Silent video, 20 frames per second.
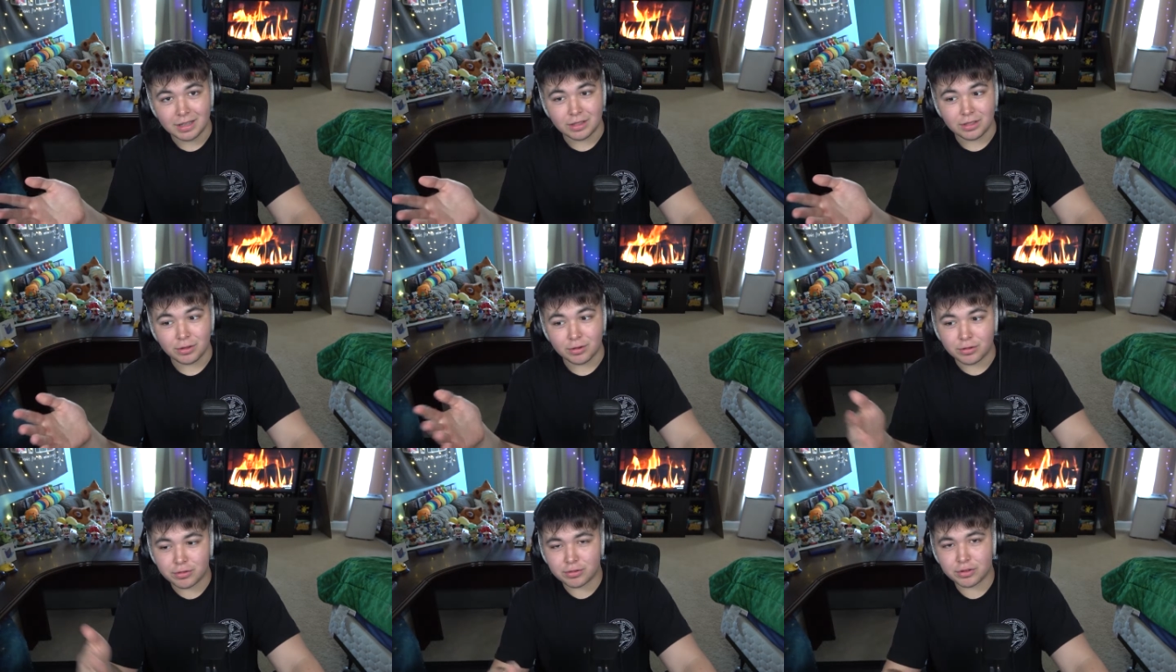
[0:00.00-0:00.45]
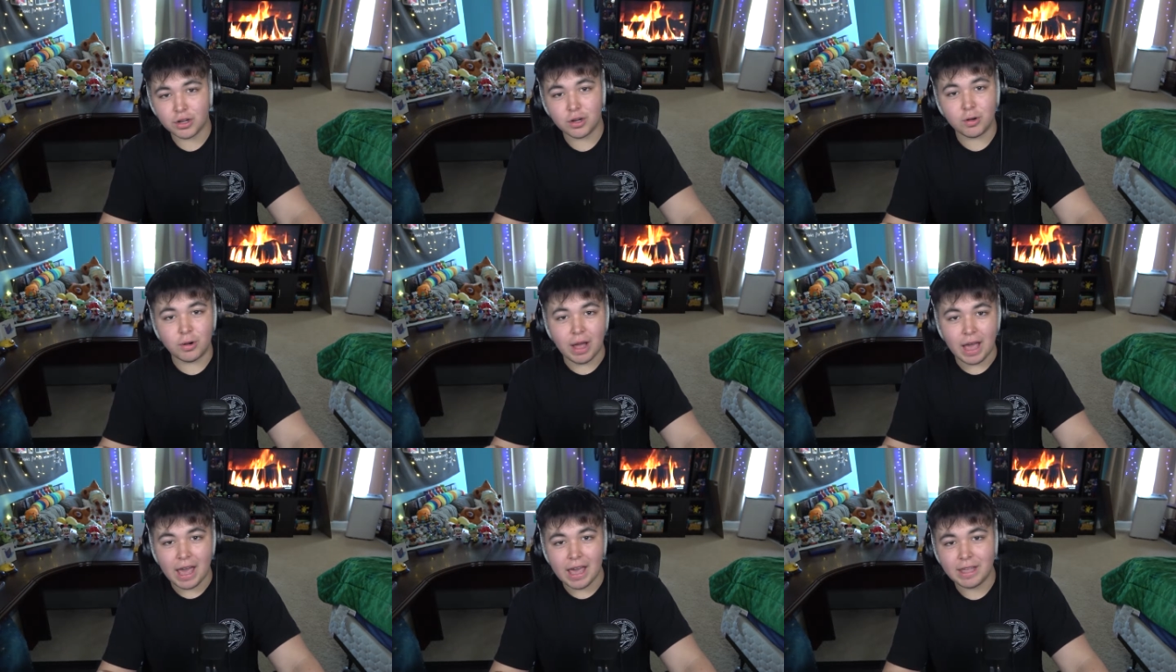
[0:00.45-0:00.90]
There's
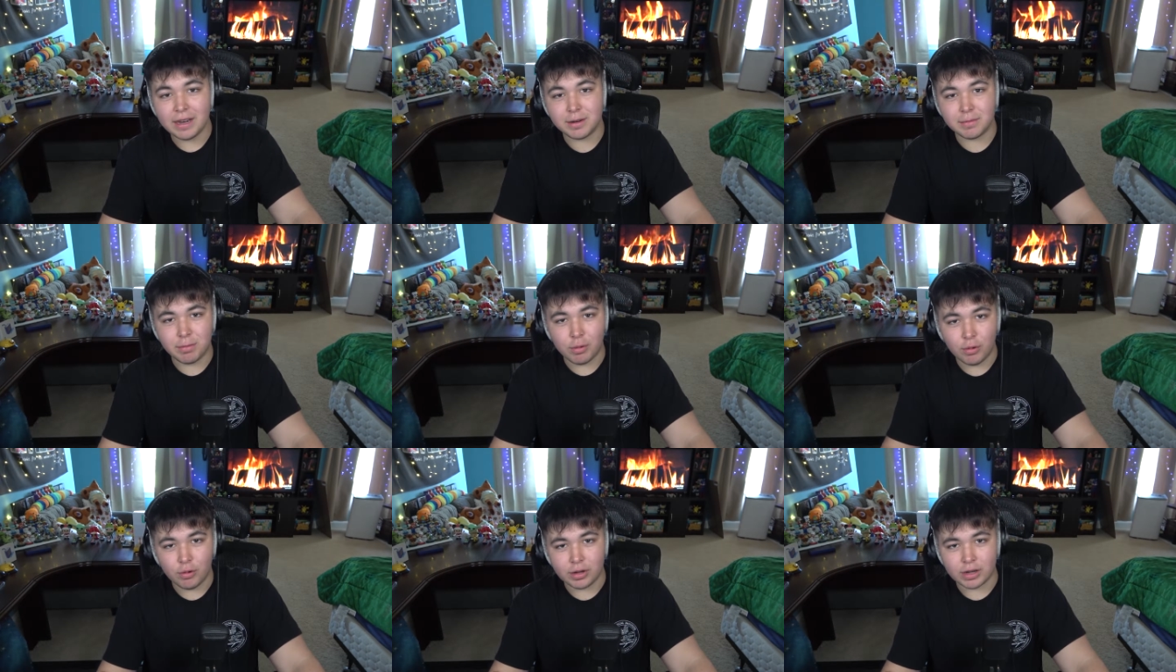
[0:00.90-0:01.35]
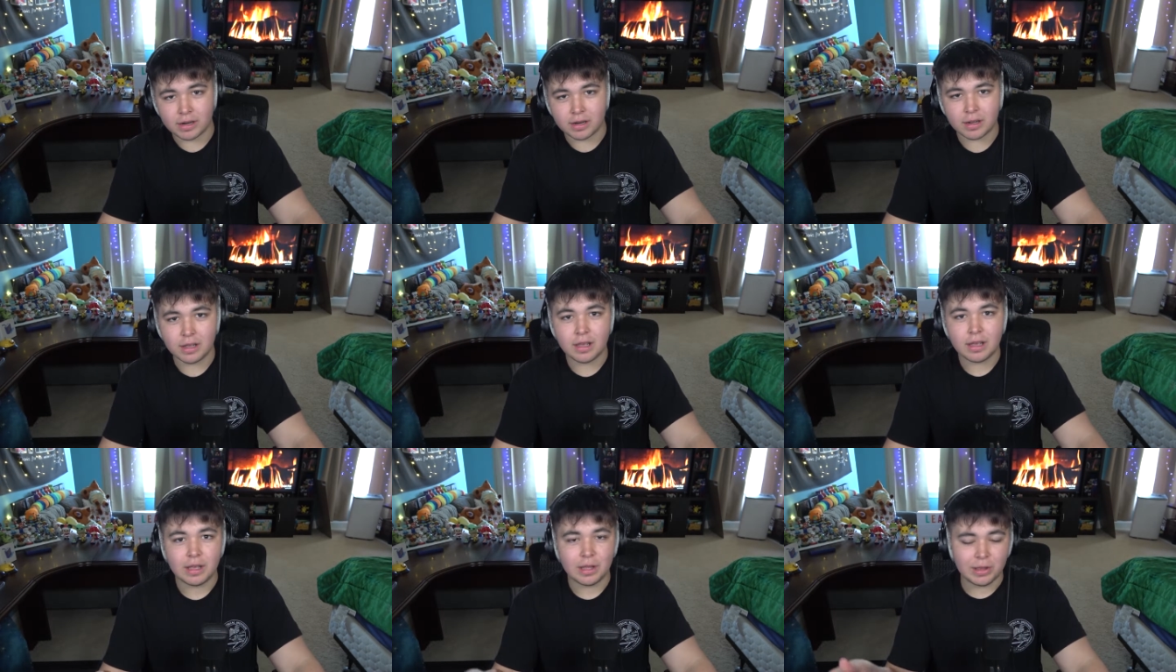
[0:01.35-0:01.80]
no end point.
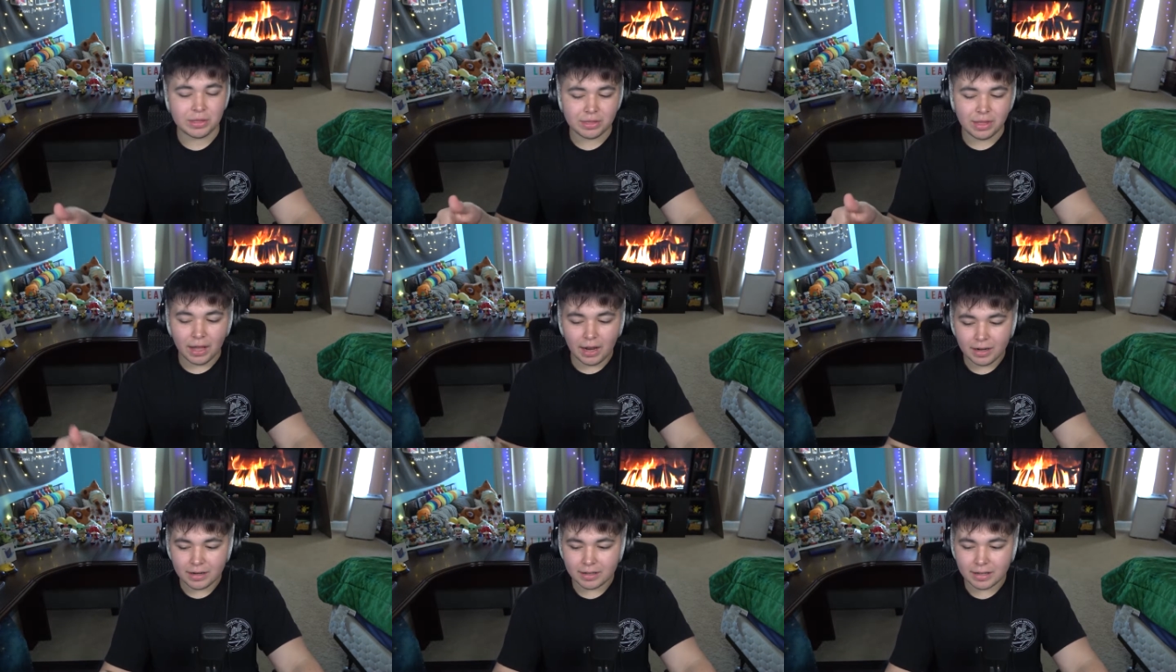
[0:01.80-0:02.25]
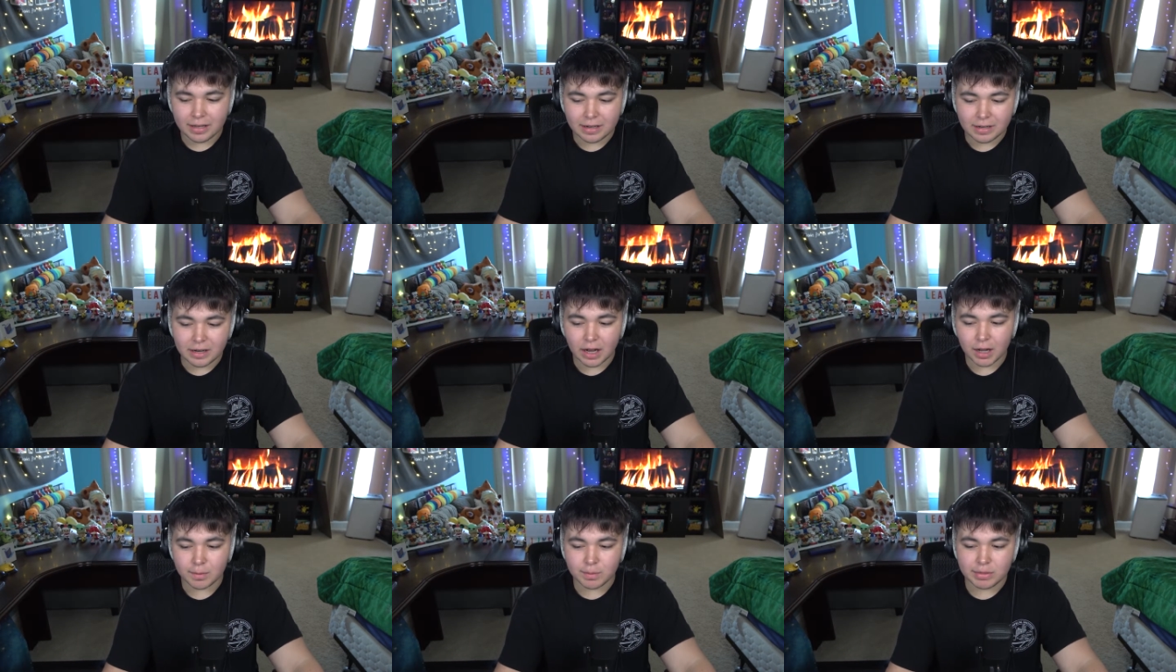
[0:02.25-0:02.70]
That
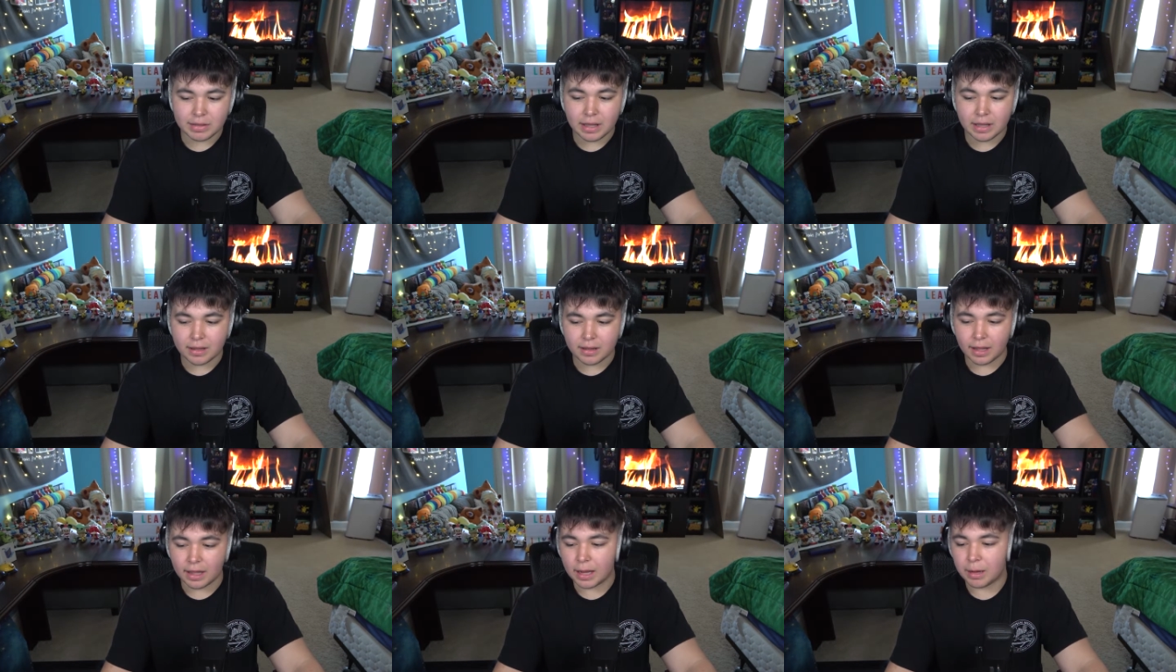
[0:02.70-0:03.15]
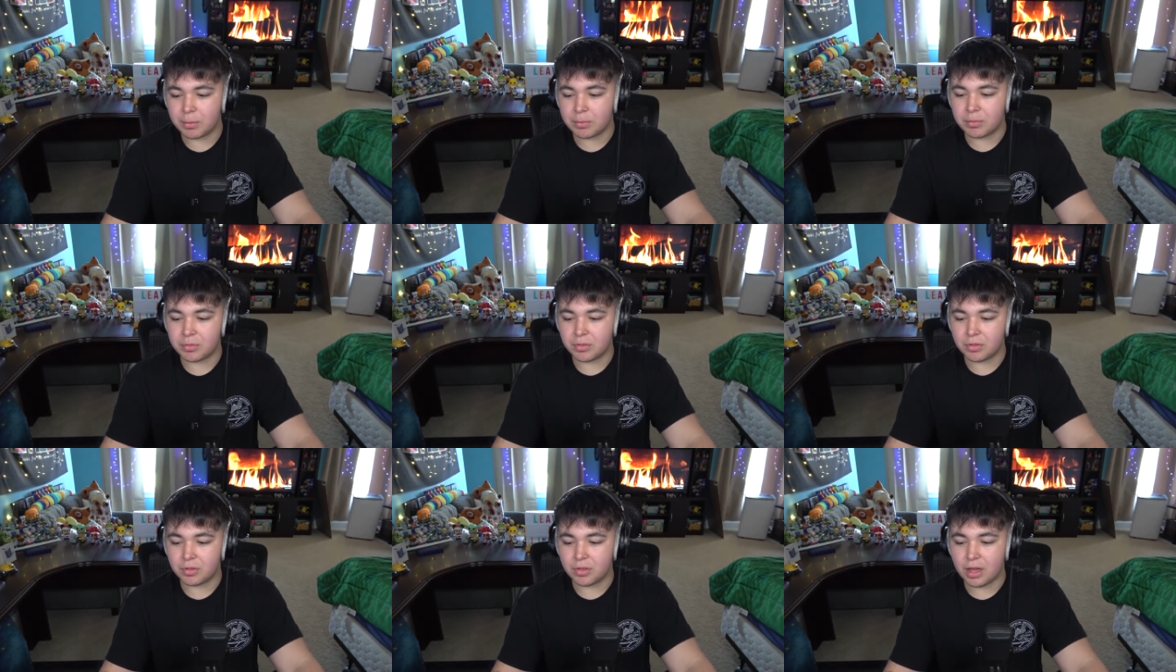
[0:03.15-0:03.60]
cannot be a game